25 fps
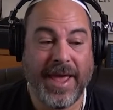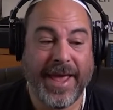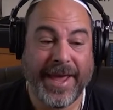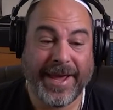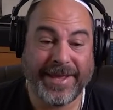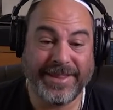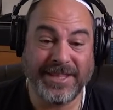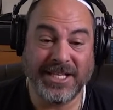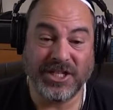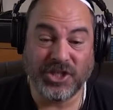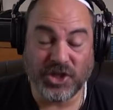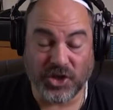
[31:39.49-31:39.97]

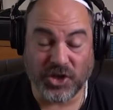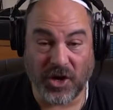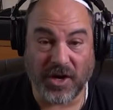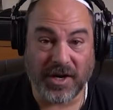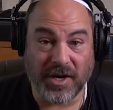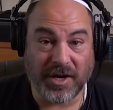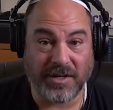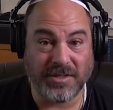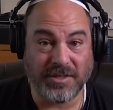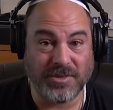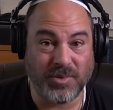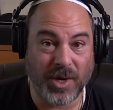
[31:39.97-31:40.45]
And the
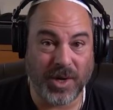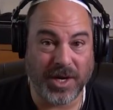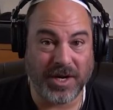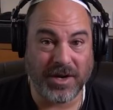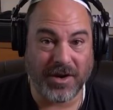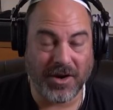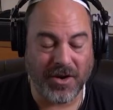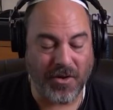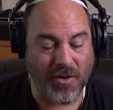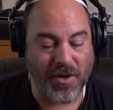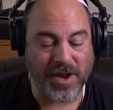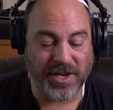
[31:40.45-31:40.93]
Shuk is where
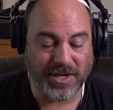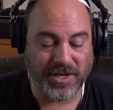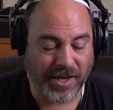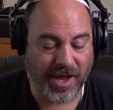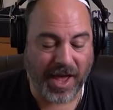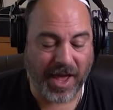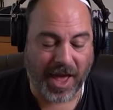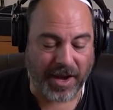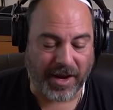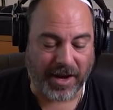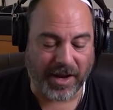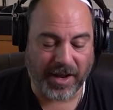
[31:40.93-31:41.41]
you're going to
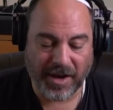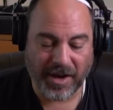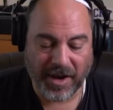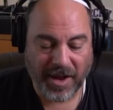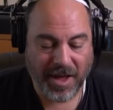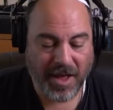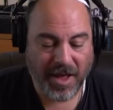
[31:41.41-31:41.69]
get it.